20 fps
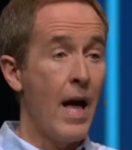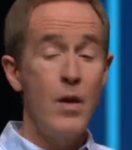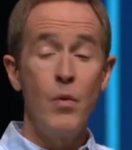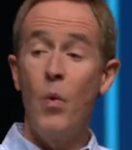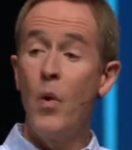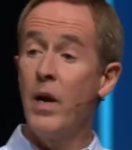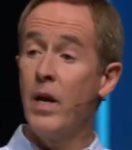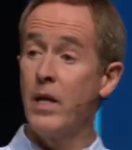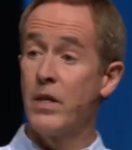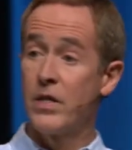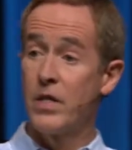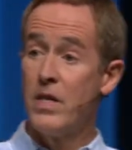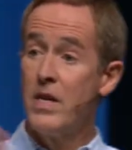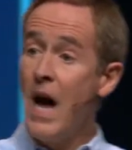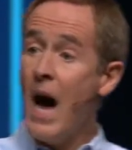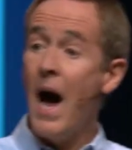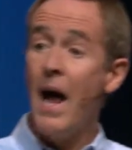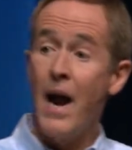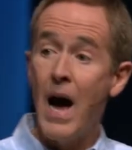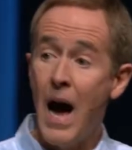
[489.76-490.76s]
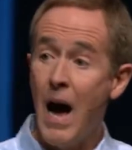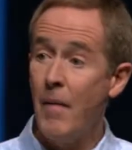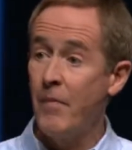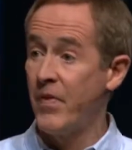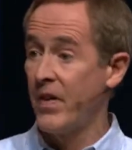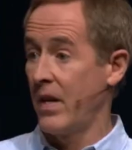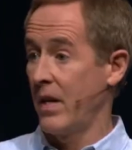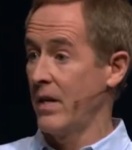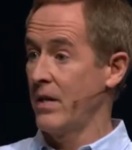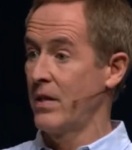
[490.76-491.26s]
And when it's not
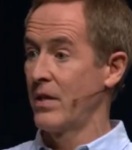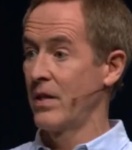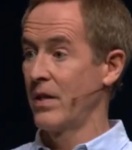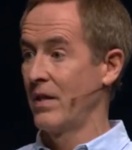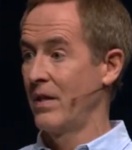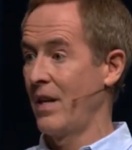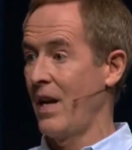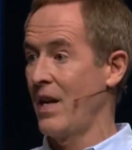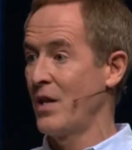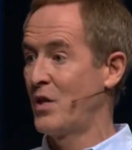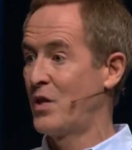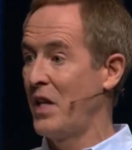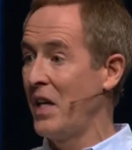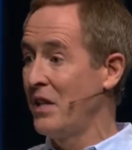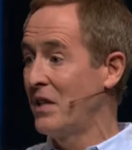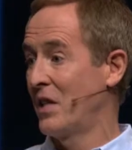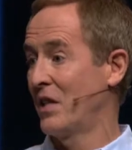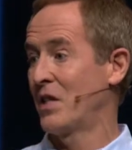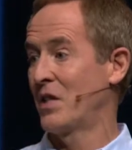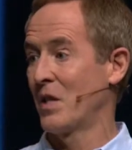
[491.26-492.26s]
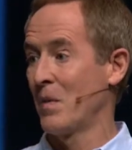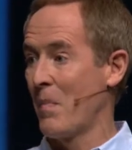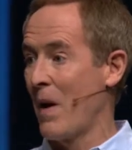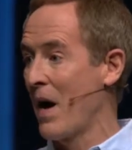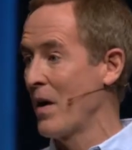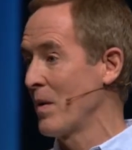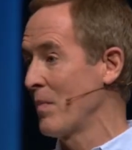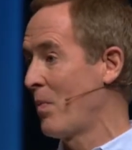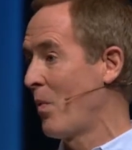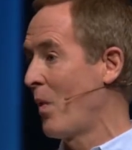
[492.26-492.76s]
obvious, as Jesus is
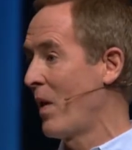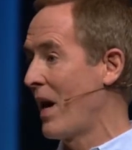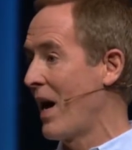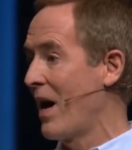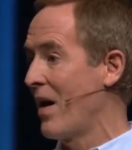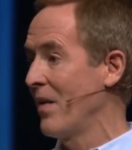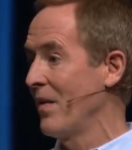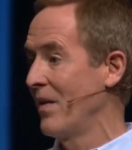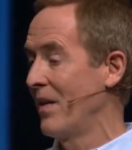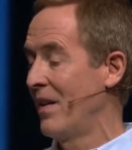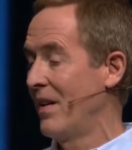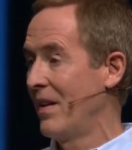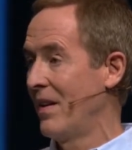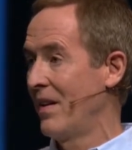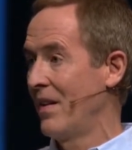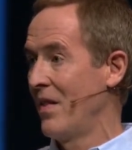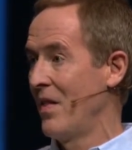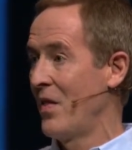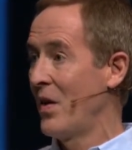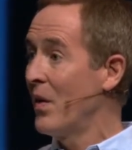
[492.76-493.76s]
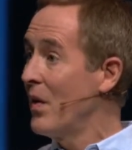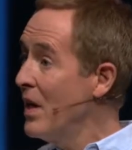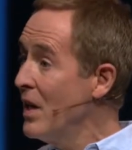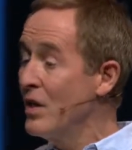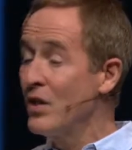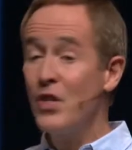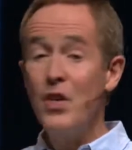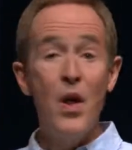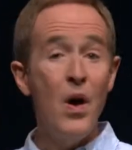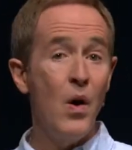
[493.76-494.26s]
about to point out, there
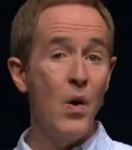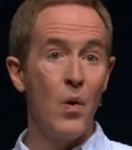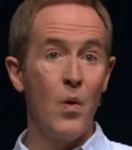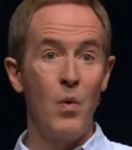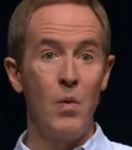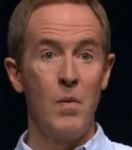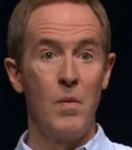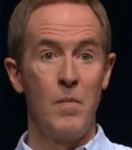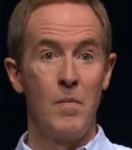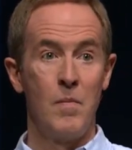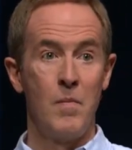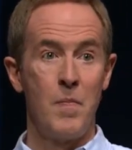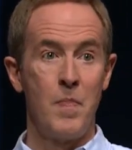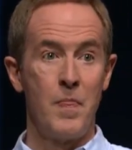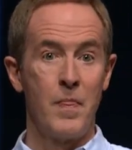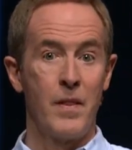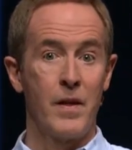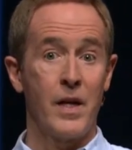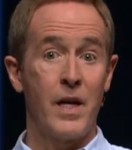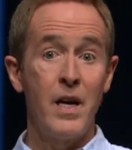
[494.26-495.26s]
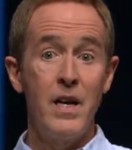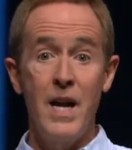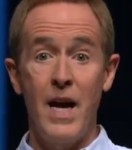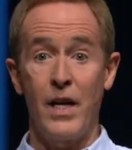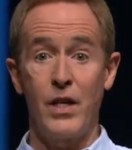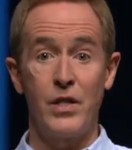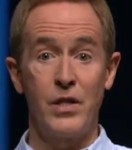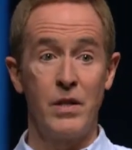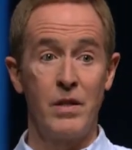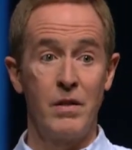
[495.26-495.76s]
is no
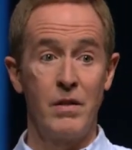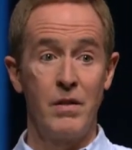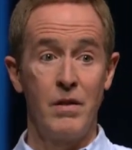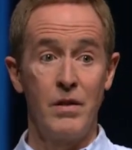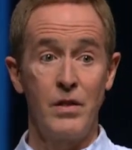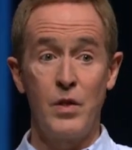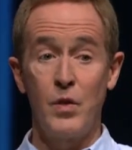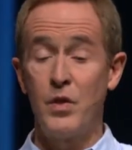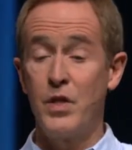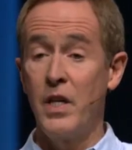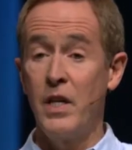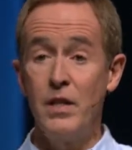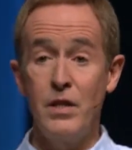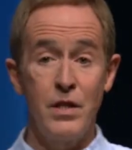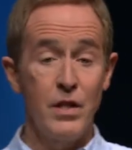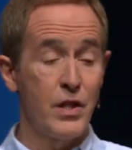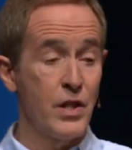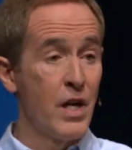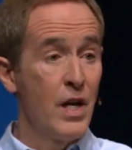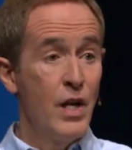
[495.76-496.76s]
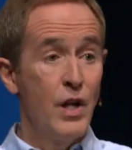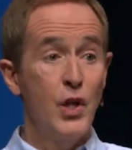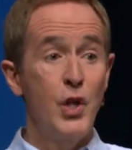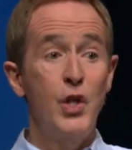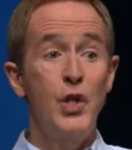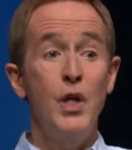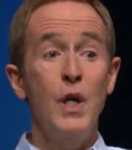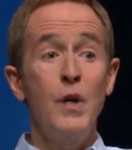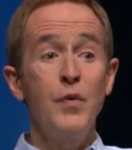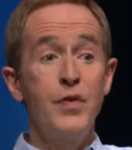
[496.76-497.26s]
connection. So Jesus
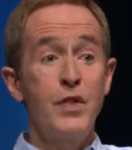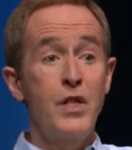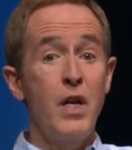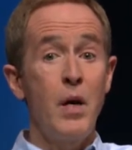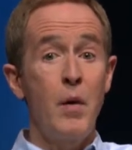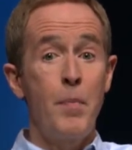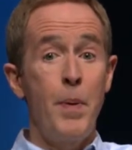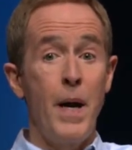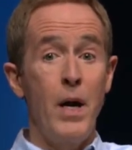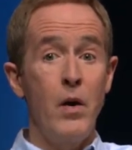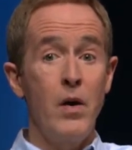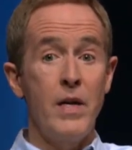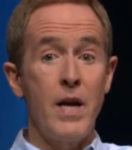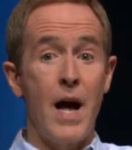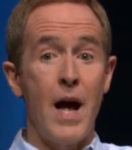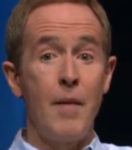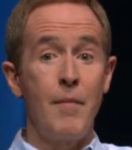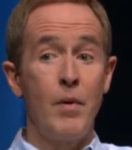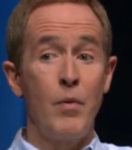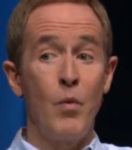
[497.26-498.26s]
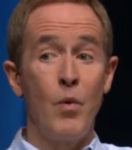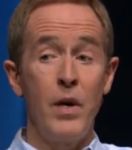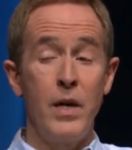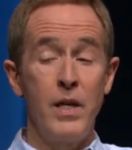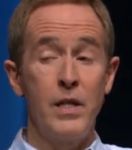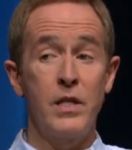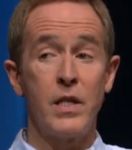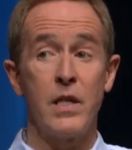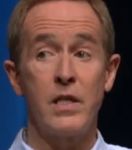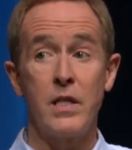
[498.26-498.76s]
shifts their paradigm in what
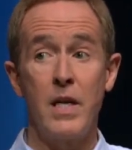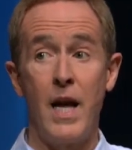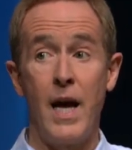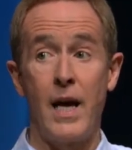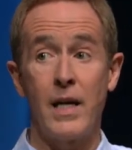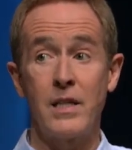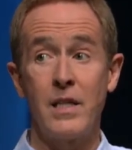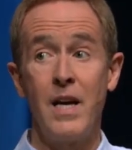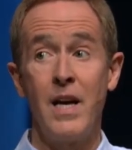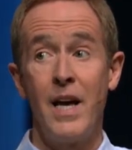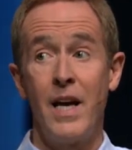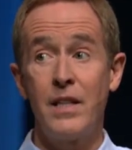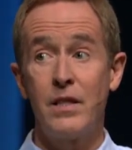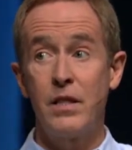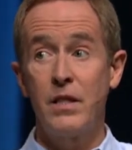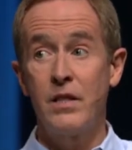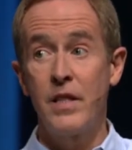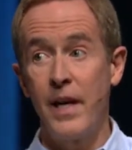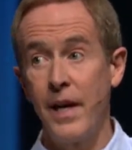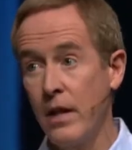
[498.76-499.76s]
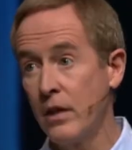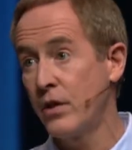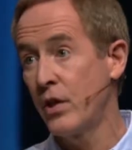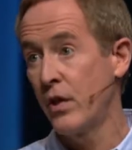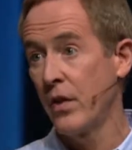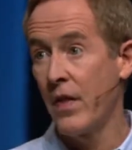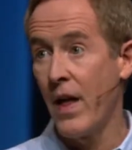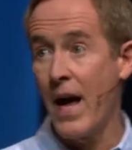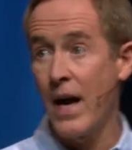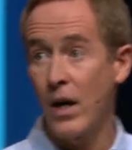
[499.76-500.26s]
he says next. He says the answer
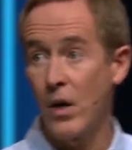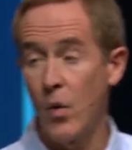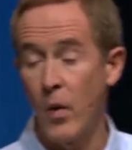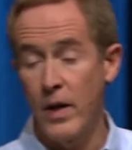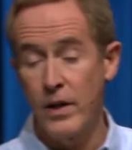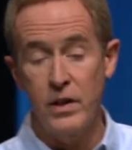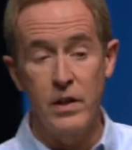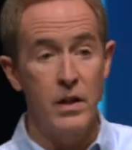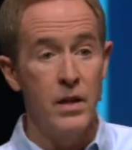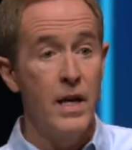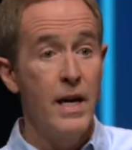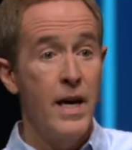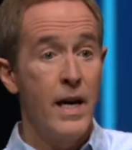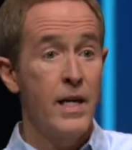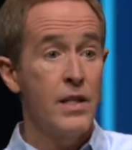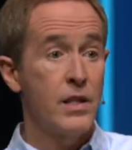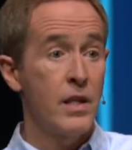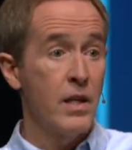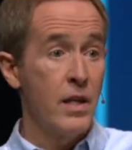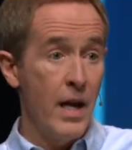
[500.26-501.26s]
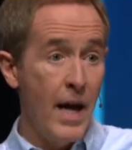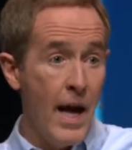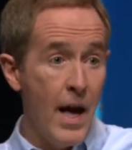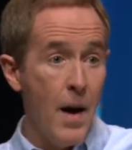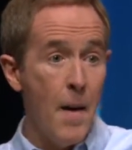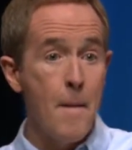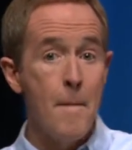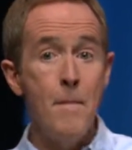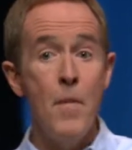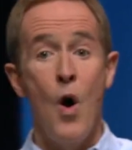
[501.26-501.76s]
to that question is it
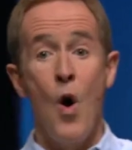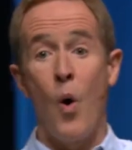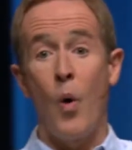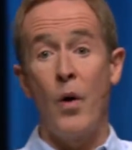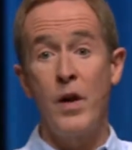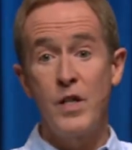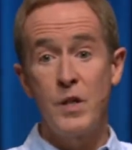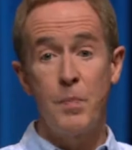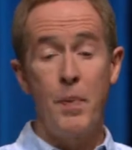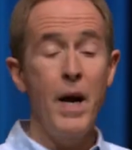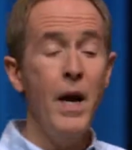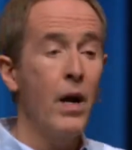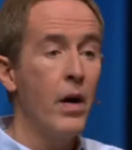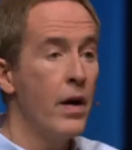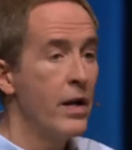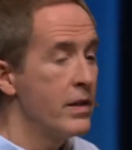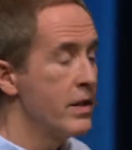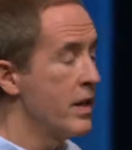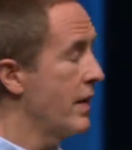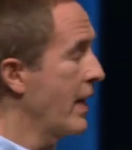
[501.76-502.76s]
him or his parents?